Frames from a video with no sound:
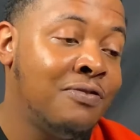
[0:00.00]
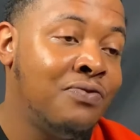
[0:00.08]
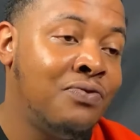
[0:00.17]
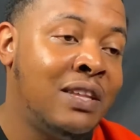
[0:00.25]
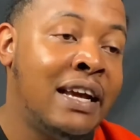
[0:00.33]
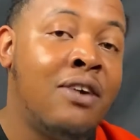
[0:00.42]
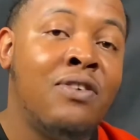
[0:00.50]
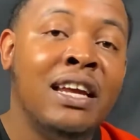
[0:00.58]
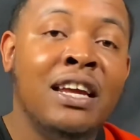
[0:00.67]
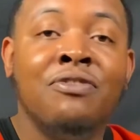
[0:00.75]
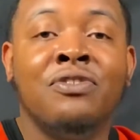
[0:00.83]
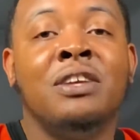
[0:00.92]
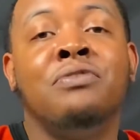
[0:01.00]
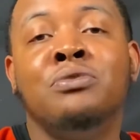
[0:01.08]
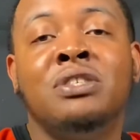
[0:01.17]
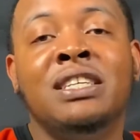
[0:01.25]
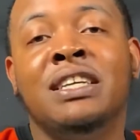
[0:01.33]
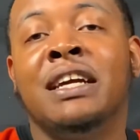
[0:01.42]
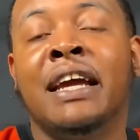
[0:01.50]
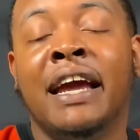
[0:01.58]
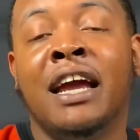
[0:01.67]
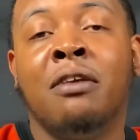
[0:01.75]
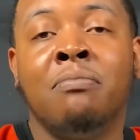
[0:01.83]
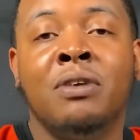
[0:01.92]
Now, even. If you see a
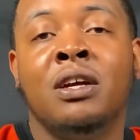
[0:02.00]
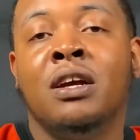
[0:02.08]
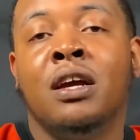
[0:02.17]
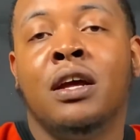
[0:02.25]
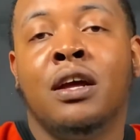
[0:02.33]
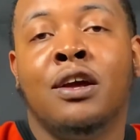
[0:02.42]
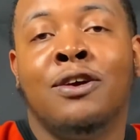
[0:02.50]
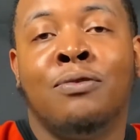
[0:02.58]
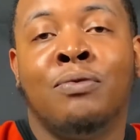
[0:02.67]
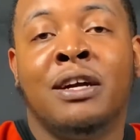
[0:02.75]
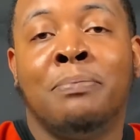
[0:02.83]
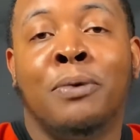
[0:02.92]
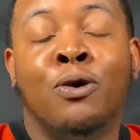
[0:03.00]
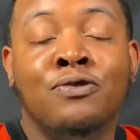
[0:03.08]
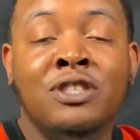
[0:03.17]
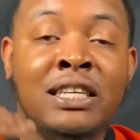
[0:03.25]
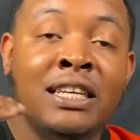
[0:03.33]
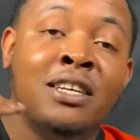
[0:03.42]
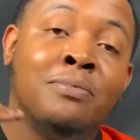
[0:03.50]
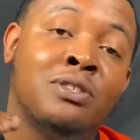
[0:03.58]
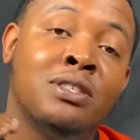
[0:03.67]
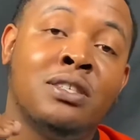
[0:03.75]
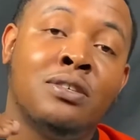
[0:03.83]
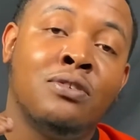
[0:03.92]
game where both
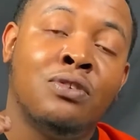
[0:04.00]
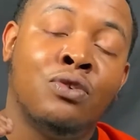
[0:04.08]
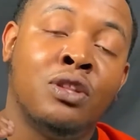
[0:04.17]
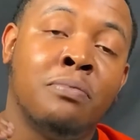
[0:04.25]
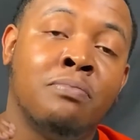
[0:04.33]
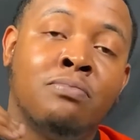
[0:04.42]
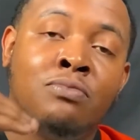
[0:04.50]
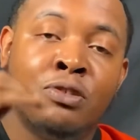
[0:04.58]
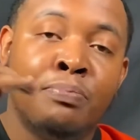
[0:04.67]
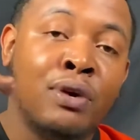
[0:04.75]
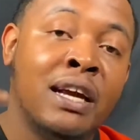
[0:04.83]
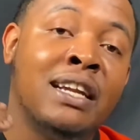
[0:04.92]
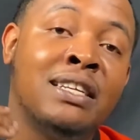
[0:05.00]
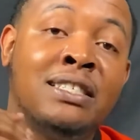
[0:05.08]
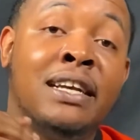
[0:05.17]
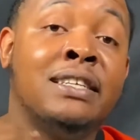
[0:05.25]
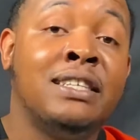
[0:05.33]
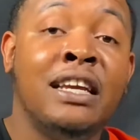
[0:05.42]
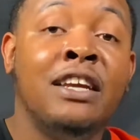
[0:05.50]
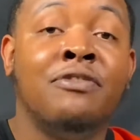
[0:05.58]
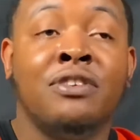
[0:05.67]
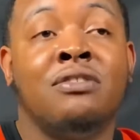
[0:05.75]
teams on the spread, it says even.